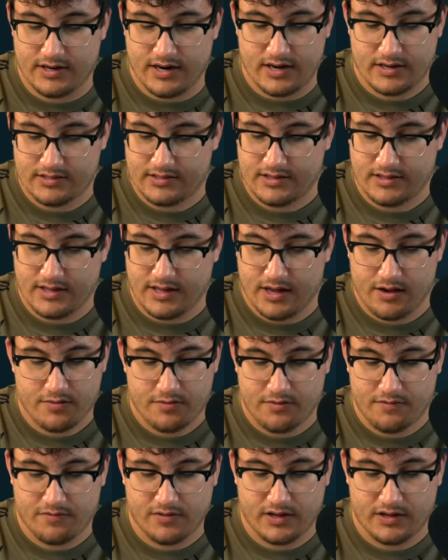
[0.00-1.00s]
not see that
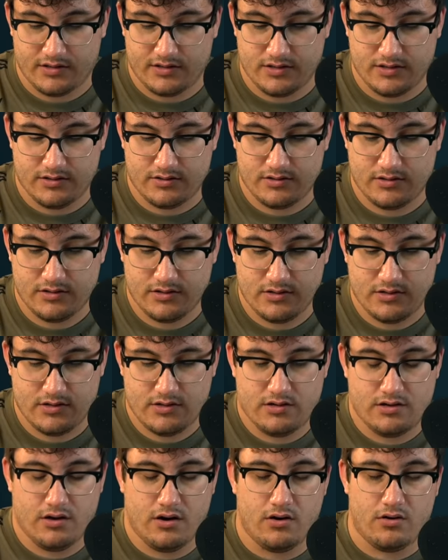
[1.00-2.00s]
reflected.
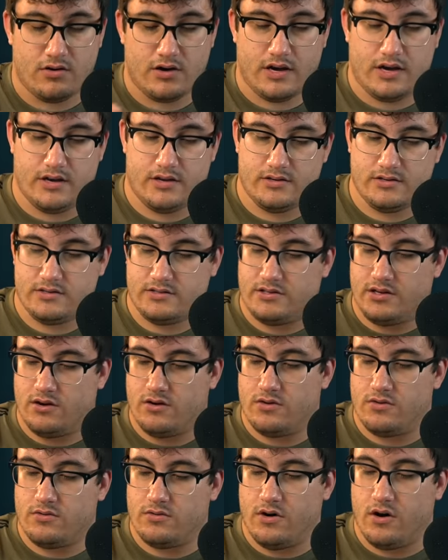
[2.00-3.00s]
Okay,
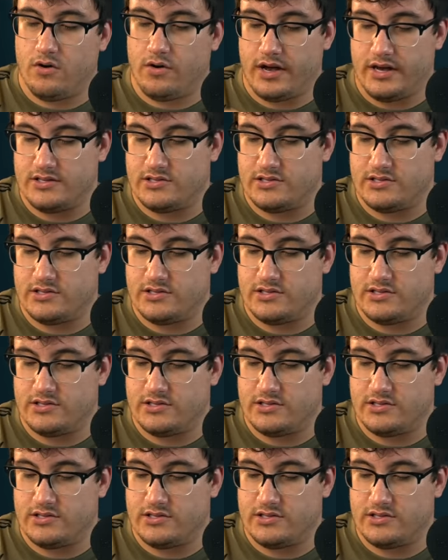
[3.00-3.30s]
so okay,